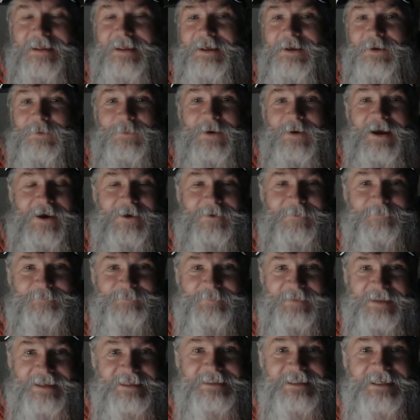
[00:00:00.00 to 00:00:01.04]
Well,
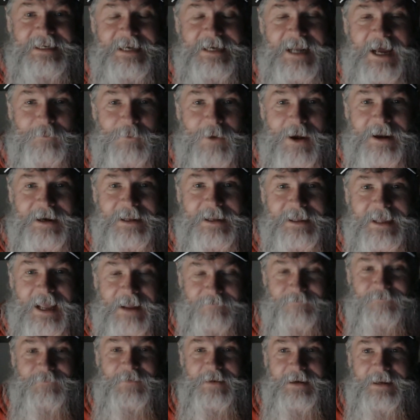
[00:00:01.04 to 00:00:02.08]
isn't it ironic
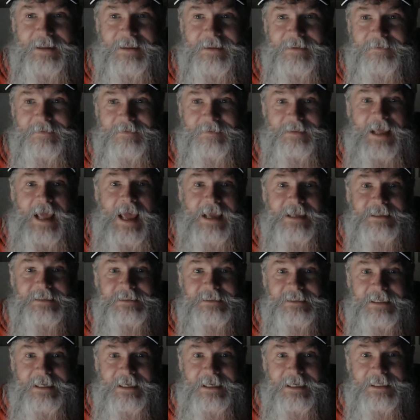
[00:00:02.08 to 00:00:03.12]
and fitting that the
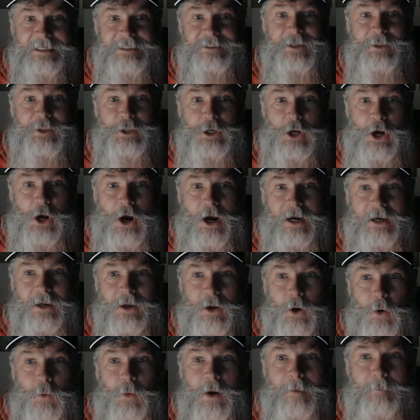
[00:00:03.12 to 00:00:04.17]
ANC is in the dark
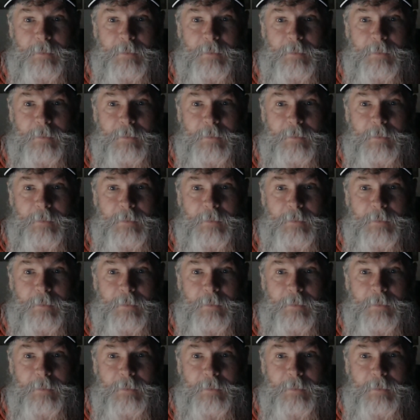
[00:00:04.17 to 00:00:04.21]
where it